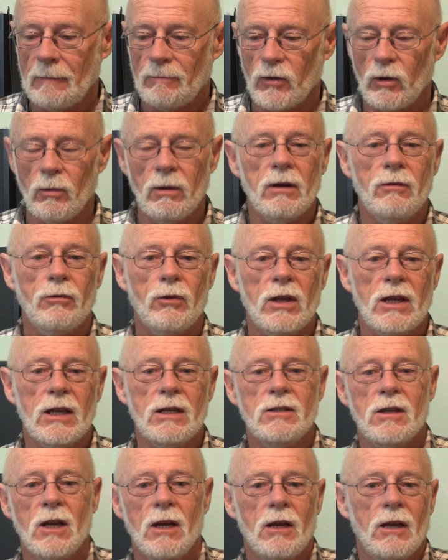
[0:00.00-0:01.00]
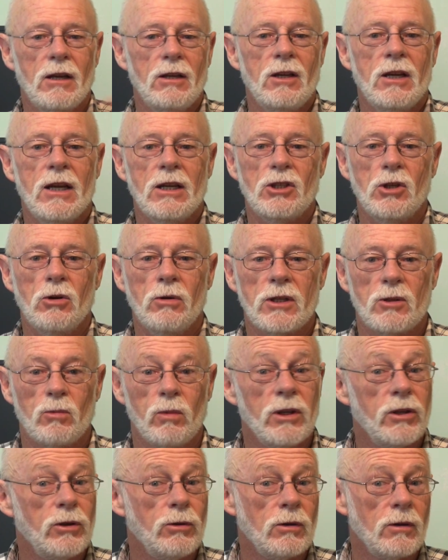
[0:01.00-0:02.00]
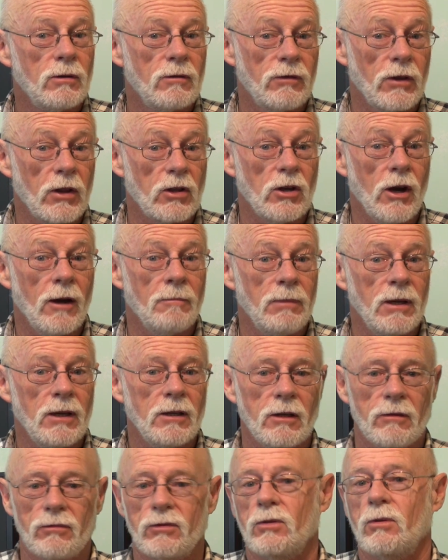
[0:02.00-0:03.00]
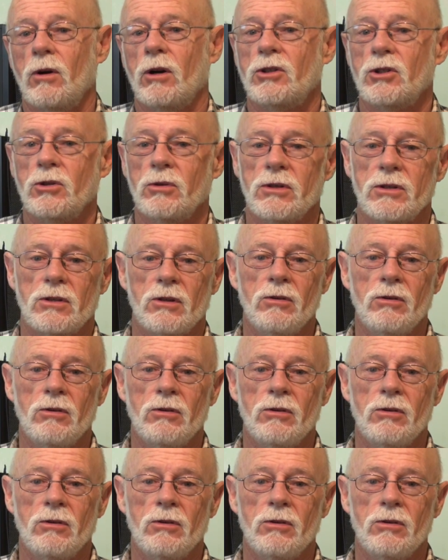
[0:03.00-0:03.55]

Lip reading: The wonderful thing is you get choice. Well, for the time being, you've still got choice.